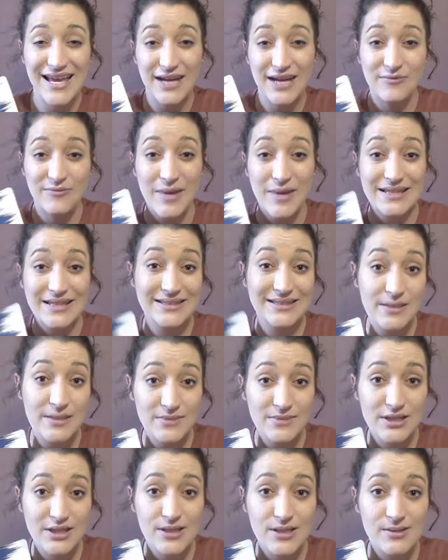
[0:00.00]
my
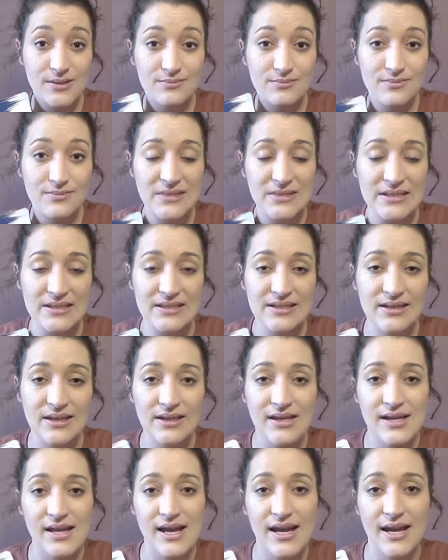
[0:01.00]
symptoms,
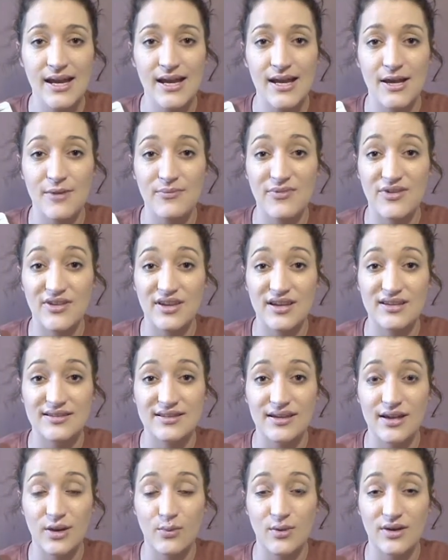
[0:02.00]
things
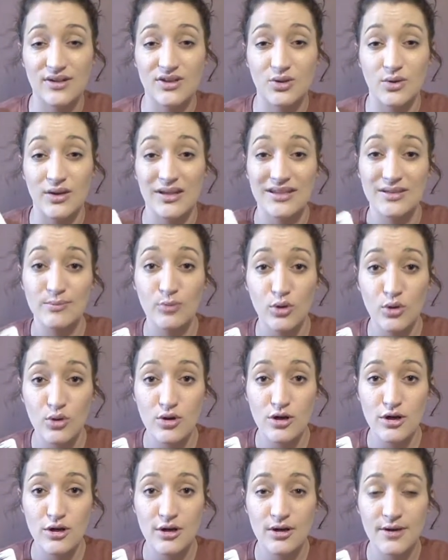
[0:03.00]
that I want to
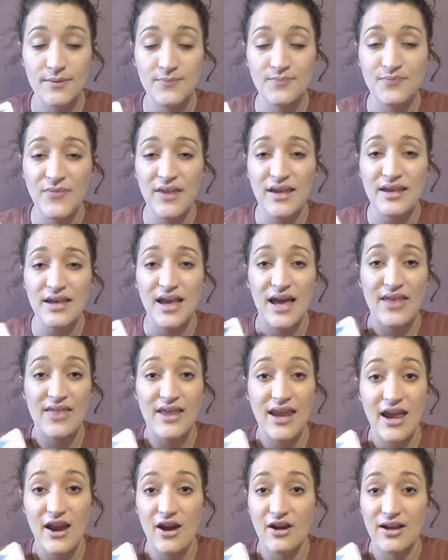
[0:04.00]
explore, and then
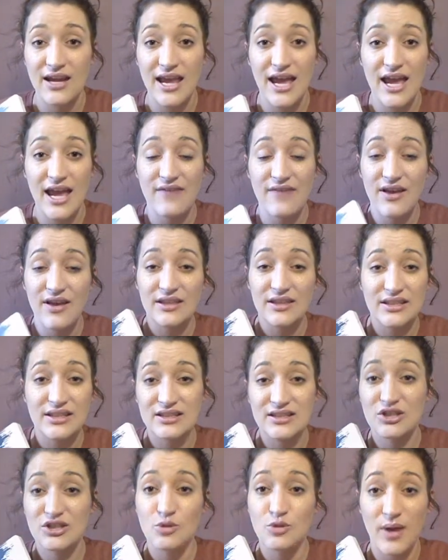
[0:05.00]
I already have at
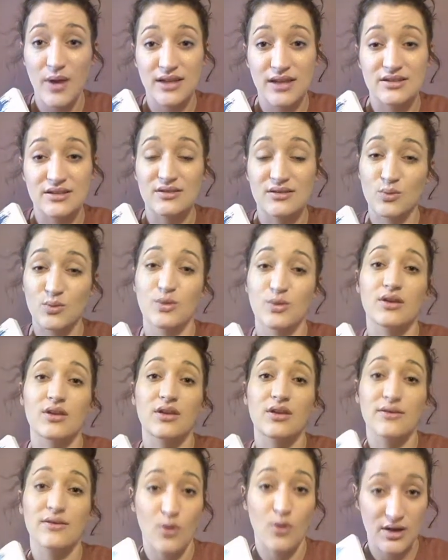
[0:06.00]
least 2 pages
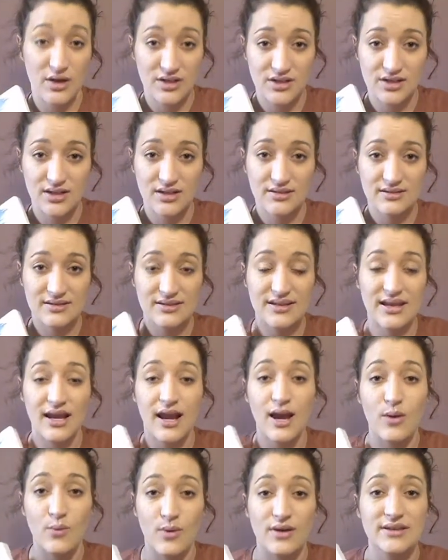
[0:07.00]
worth of questions that
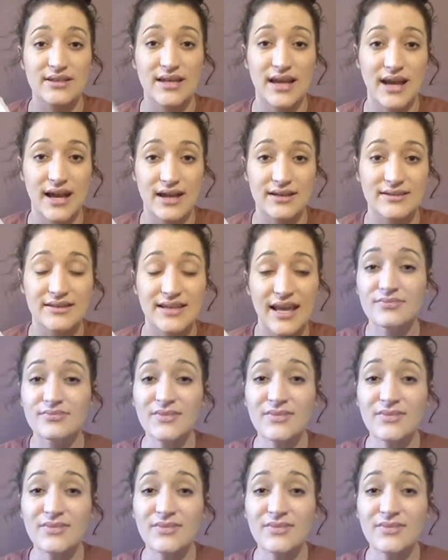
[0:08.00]
I want to ask. And